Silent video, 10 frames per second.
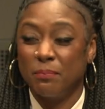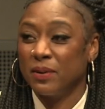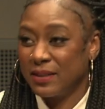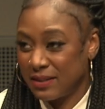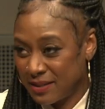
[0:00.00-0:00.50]

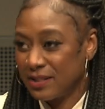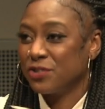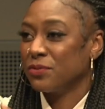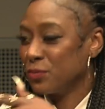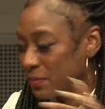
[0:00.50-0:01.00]
but the
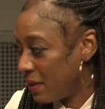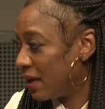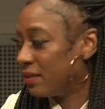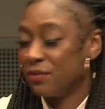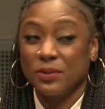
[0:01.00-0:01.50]
decision was
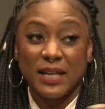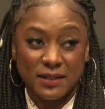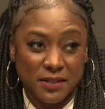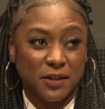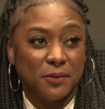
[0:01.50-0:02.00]
made 3
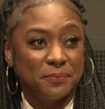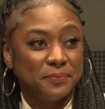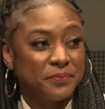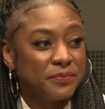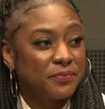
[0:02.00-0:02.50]
days ago,
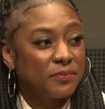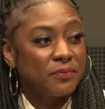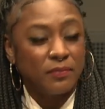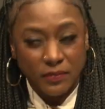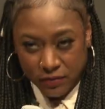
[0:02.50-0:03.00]

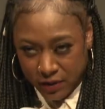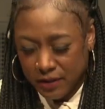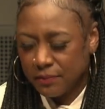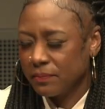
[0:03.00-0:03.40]
right?